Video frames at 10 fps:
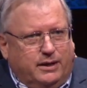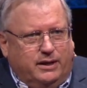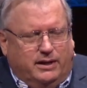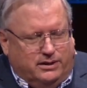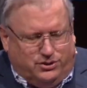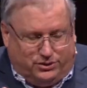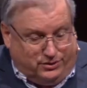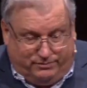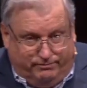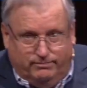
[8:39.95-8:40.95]
It's just
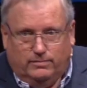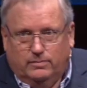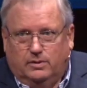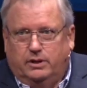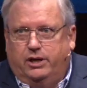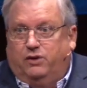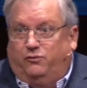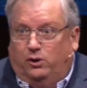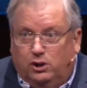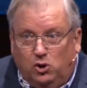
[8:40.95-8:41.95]
here
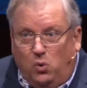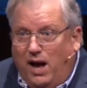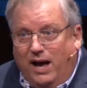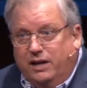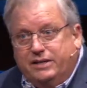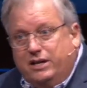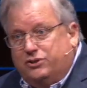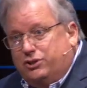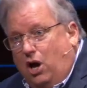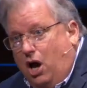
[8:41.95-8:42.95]
for a little while and then
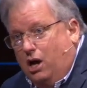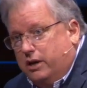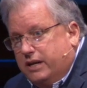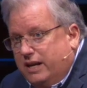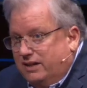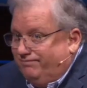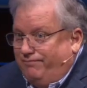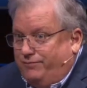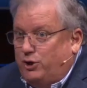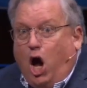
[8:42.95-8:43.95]
it's gone and then
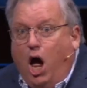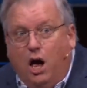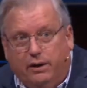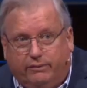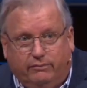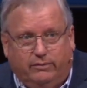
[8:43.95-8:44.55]
it's gone.